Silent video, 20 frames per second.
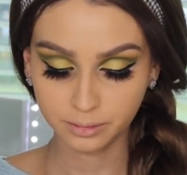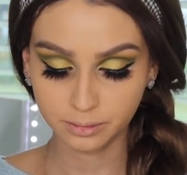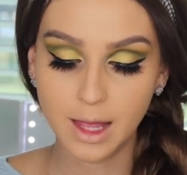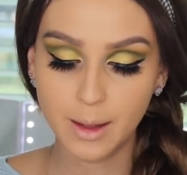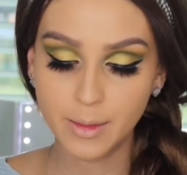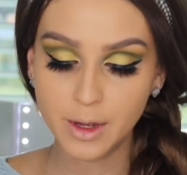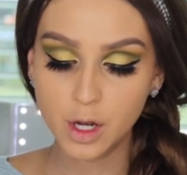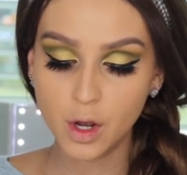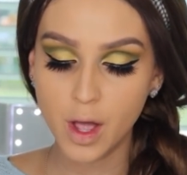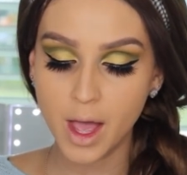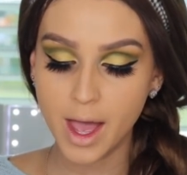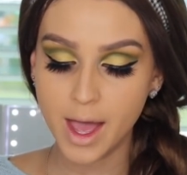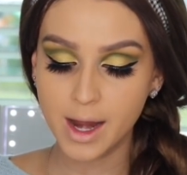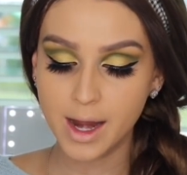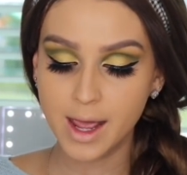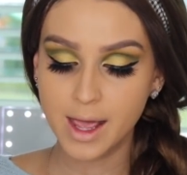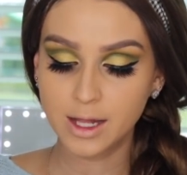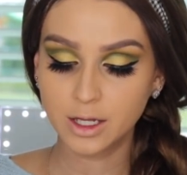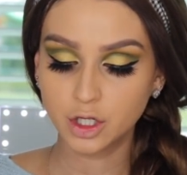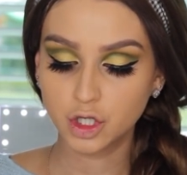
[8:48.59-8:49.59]
Let me go
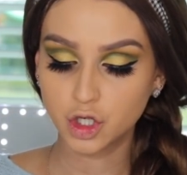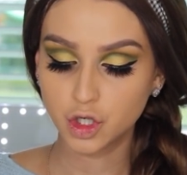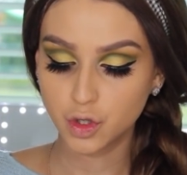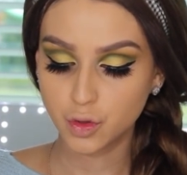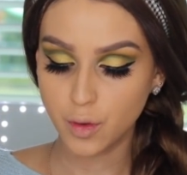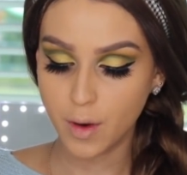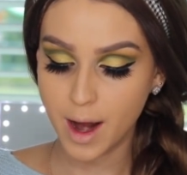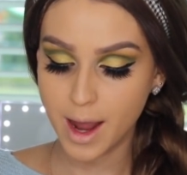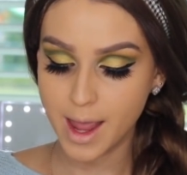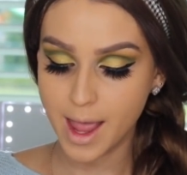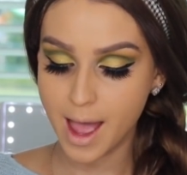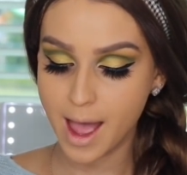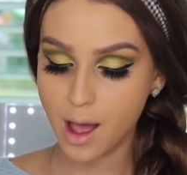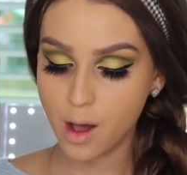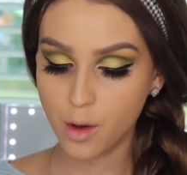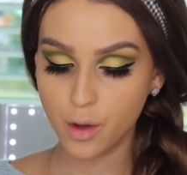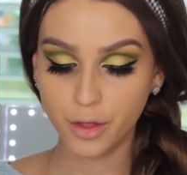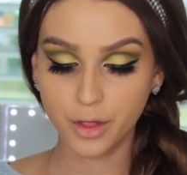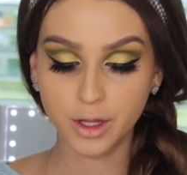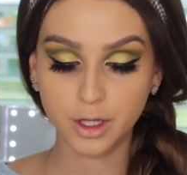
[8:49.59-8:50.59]
ahead and try
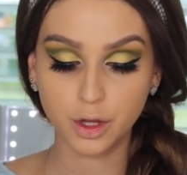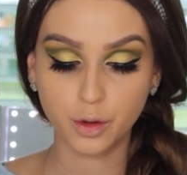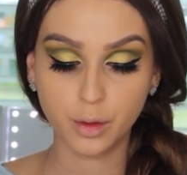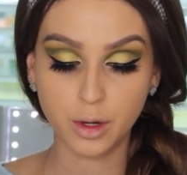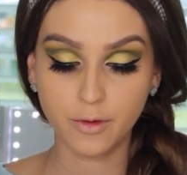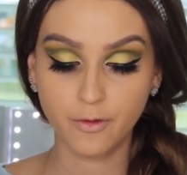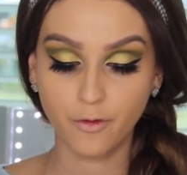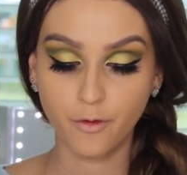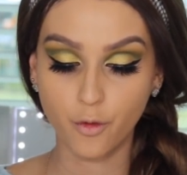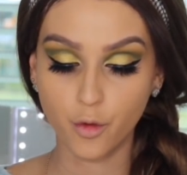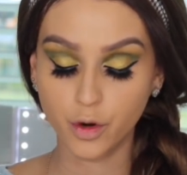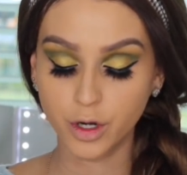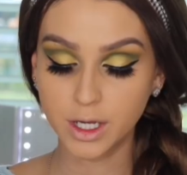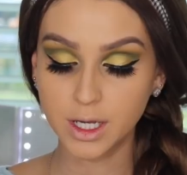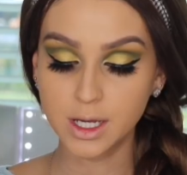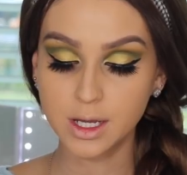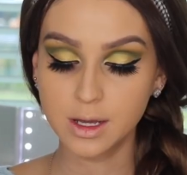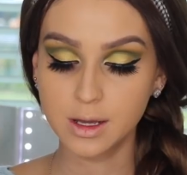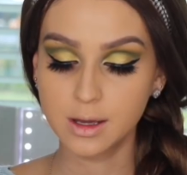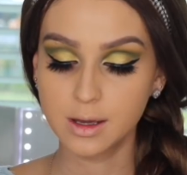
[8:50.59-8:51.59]
out the
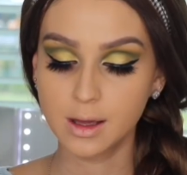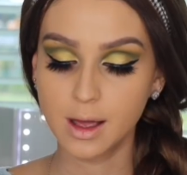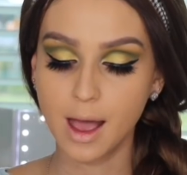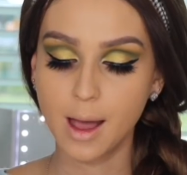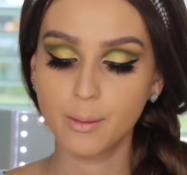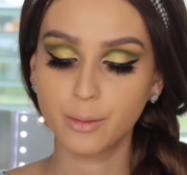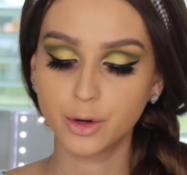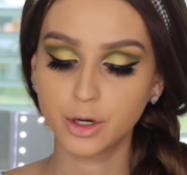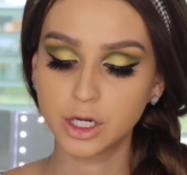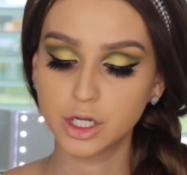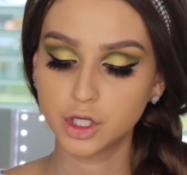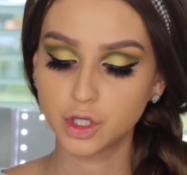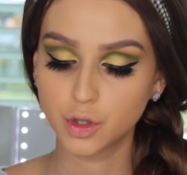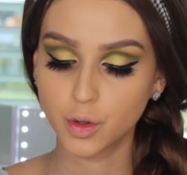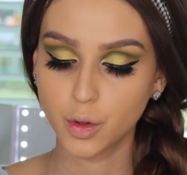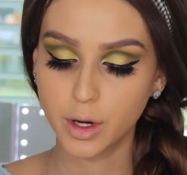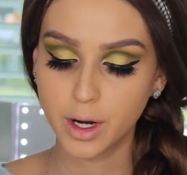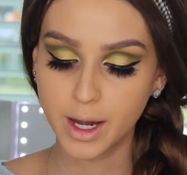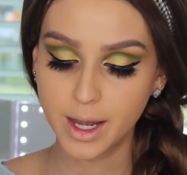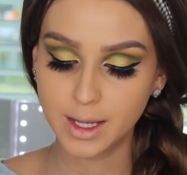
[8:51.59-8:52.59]
340. I'm pretty
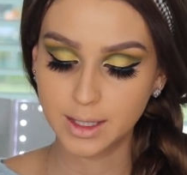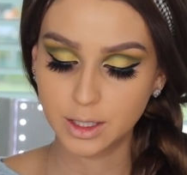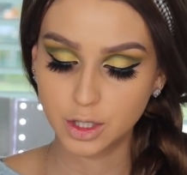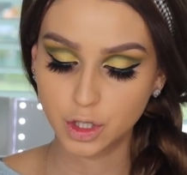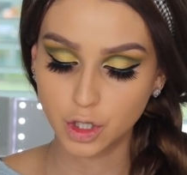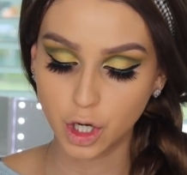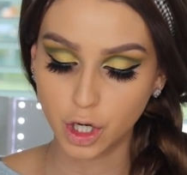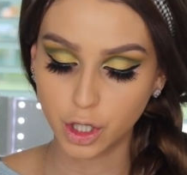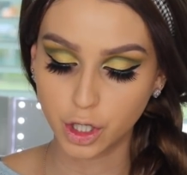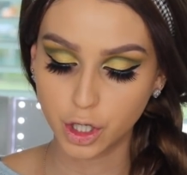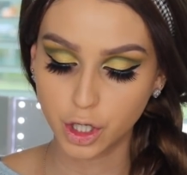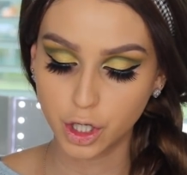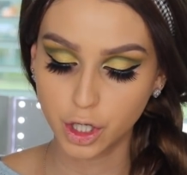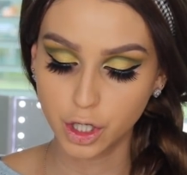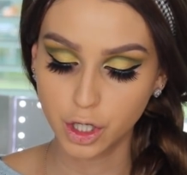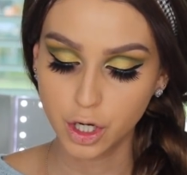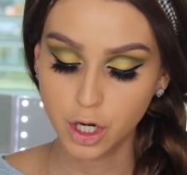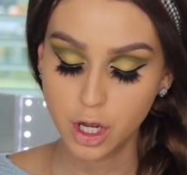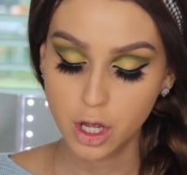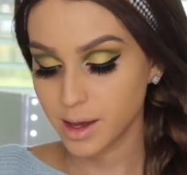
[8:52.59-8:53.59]
sure it's
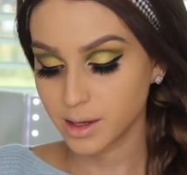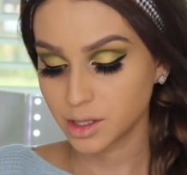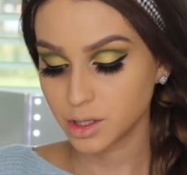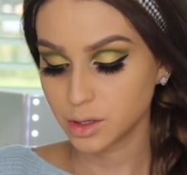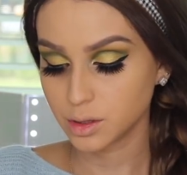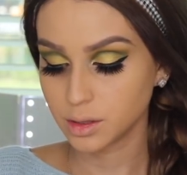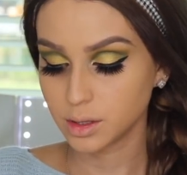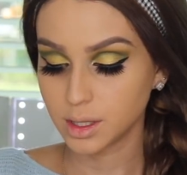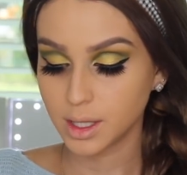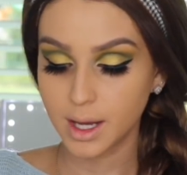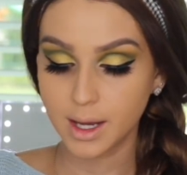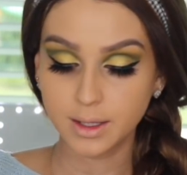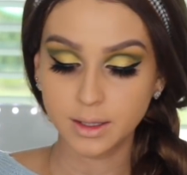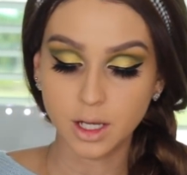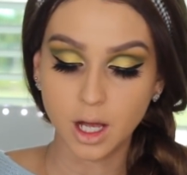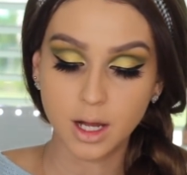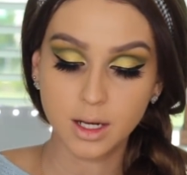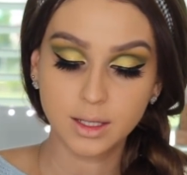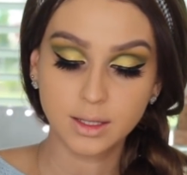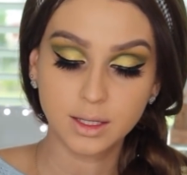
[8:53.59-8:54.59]
darker. Actually,
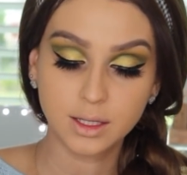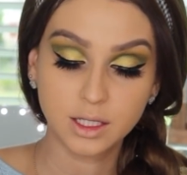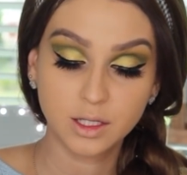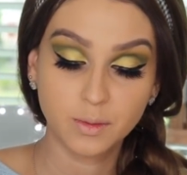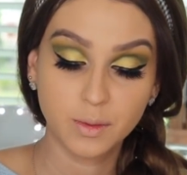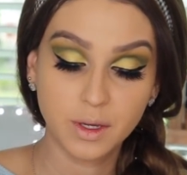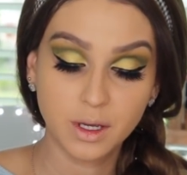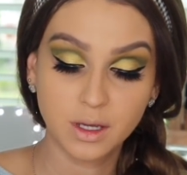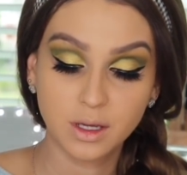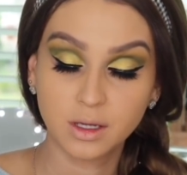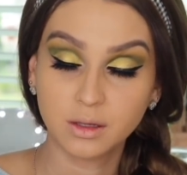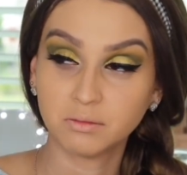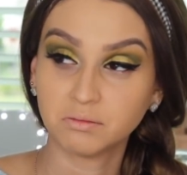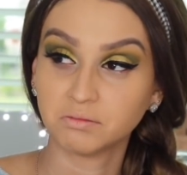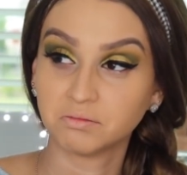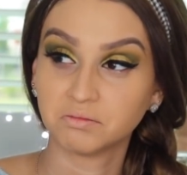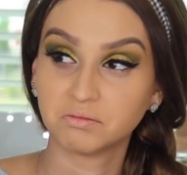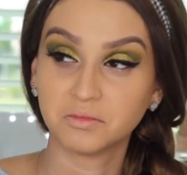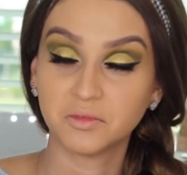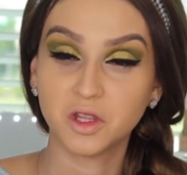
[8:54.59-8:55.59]
guys, honestly speaking,
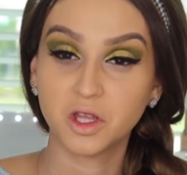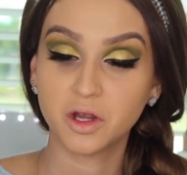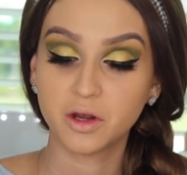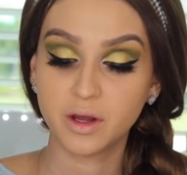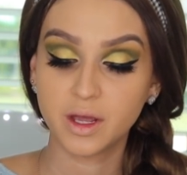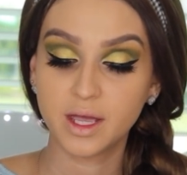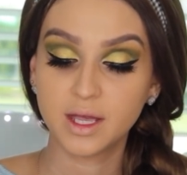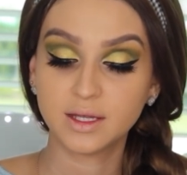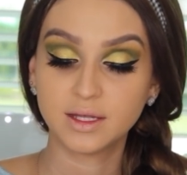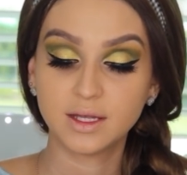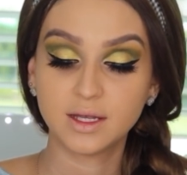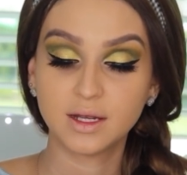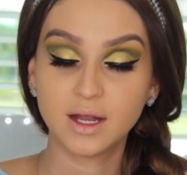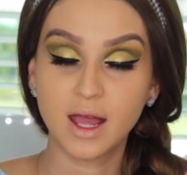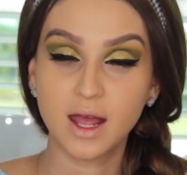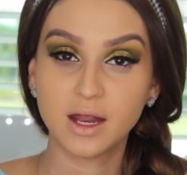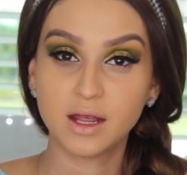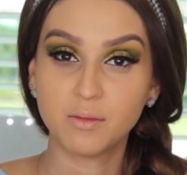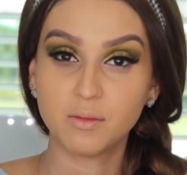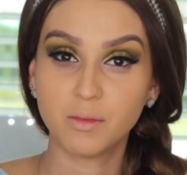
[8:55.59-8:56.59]

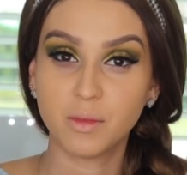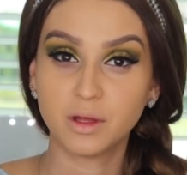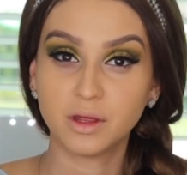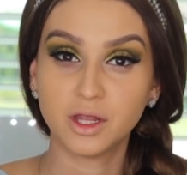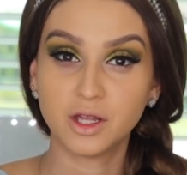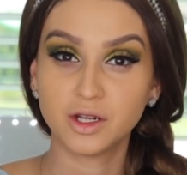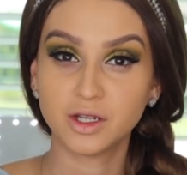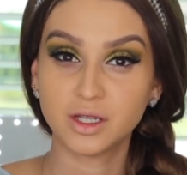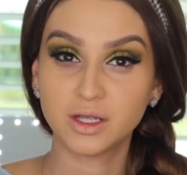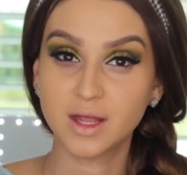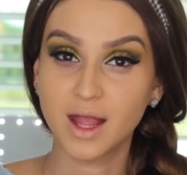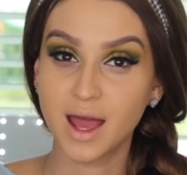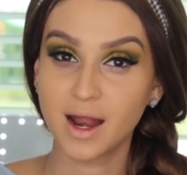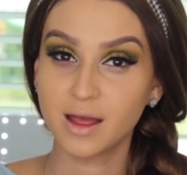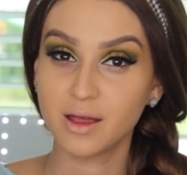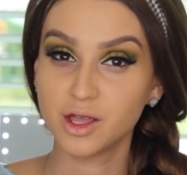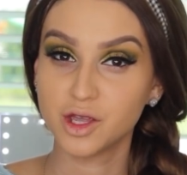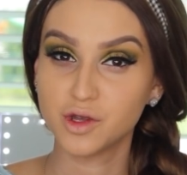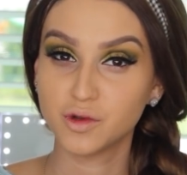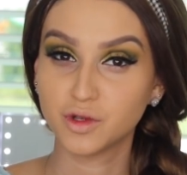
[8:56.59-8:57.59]
there's
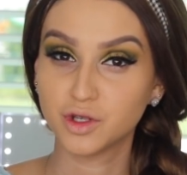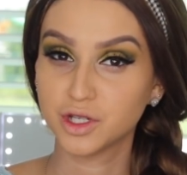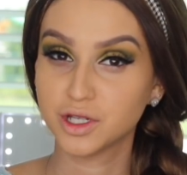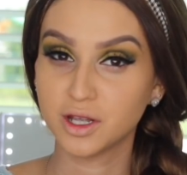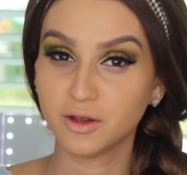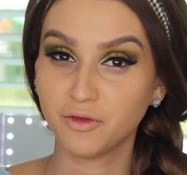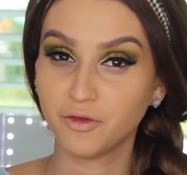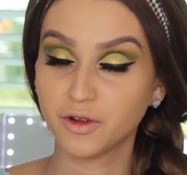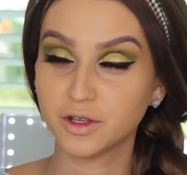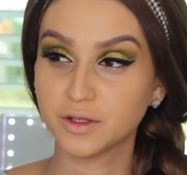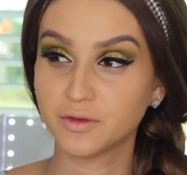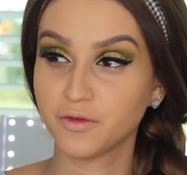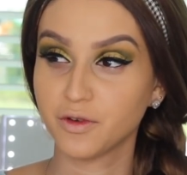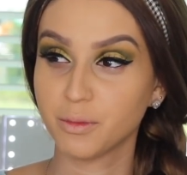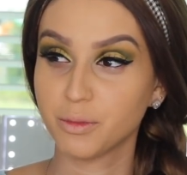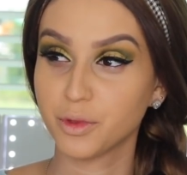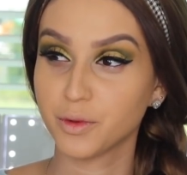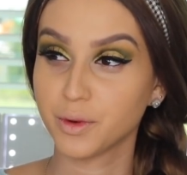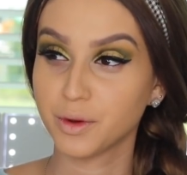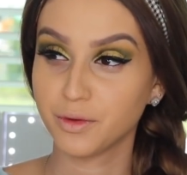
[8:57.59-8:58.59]
not a huge difference
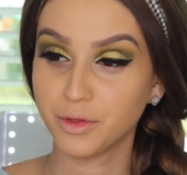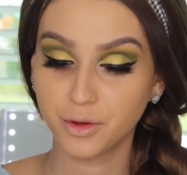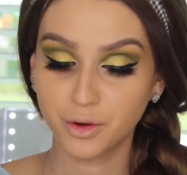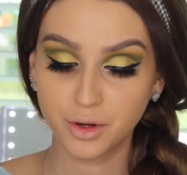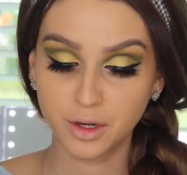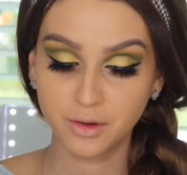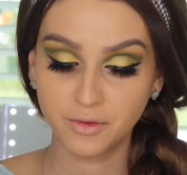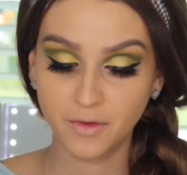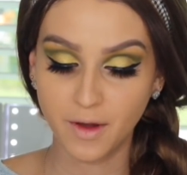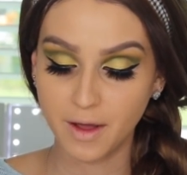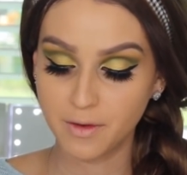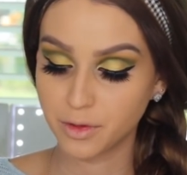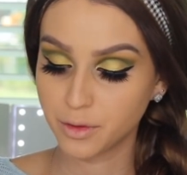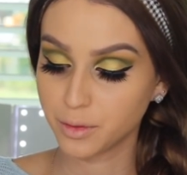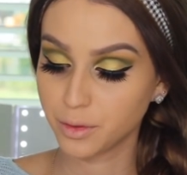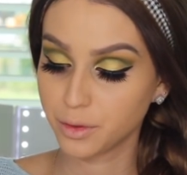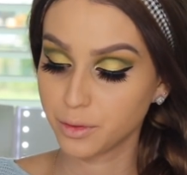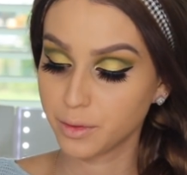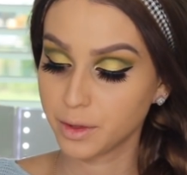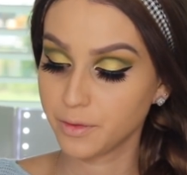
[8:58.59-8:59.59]
from 335
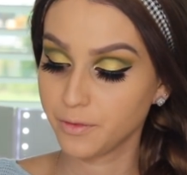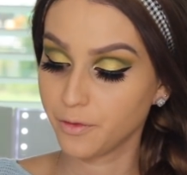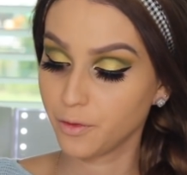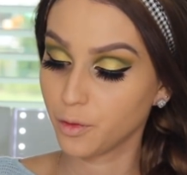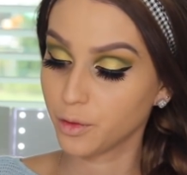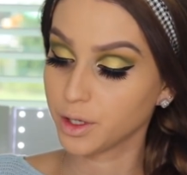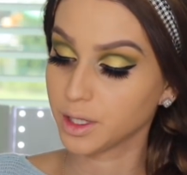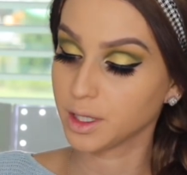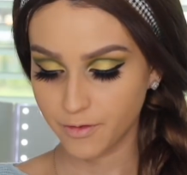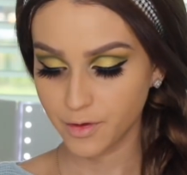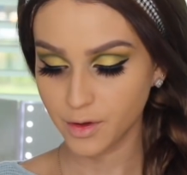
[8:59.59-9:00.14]
through 340.